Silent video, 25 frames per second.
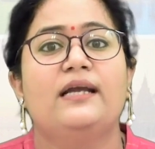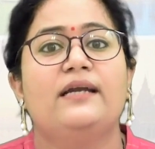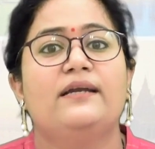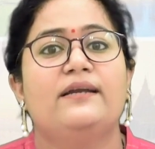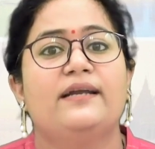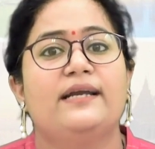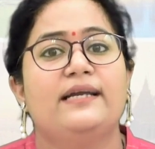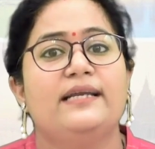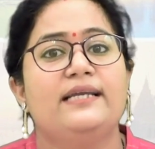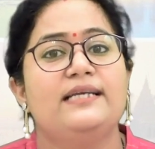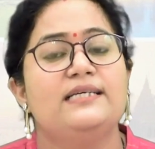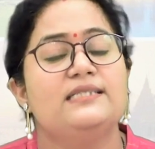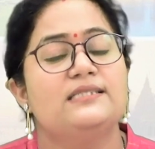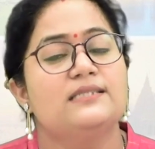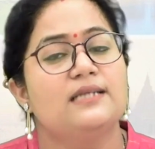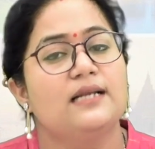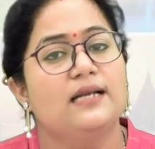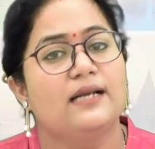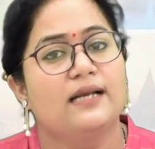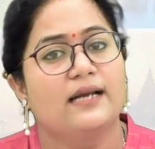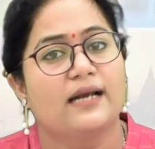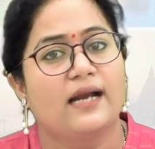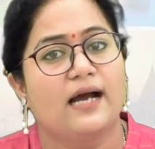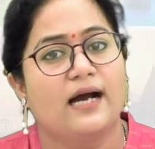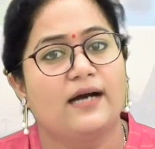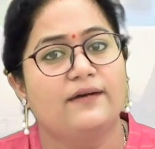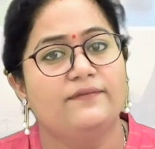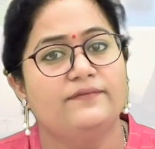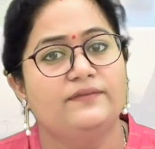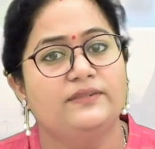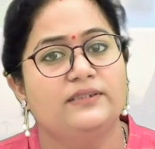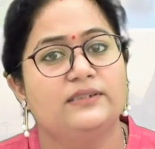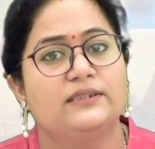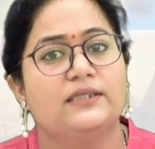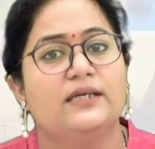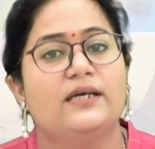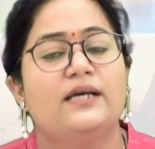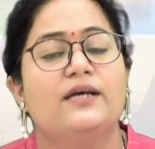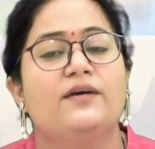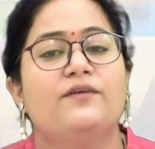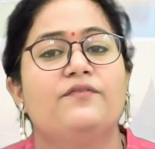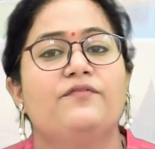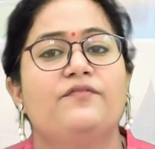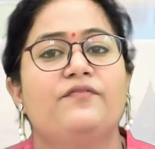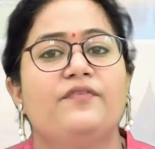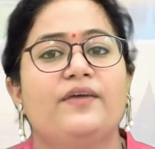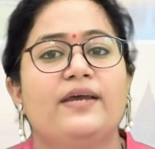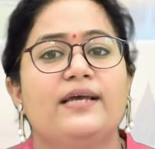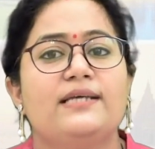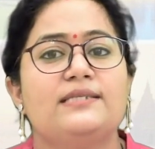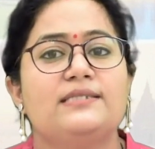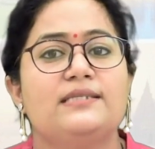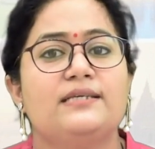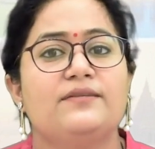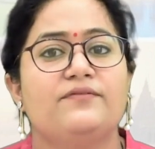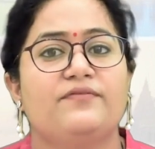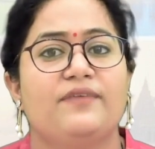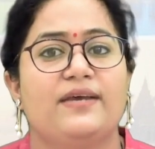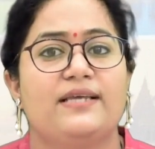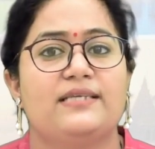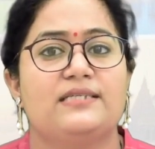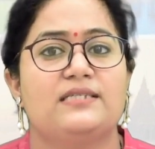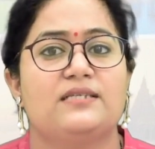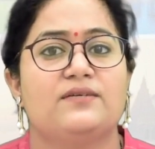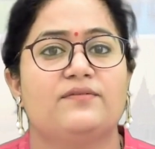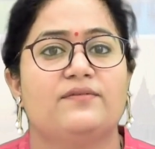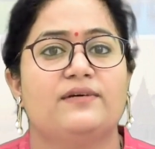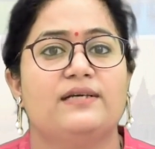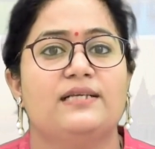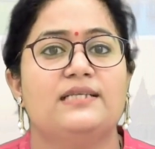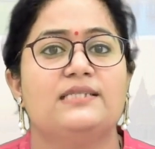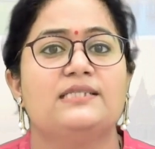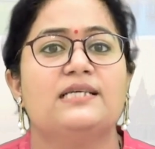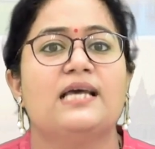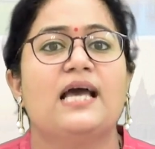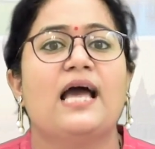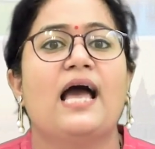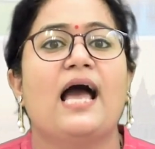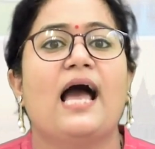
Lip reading: traditional crafts, fairs and festivals,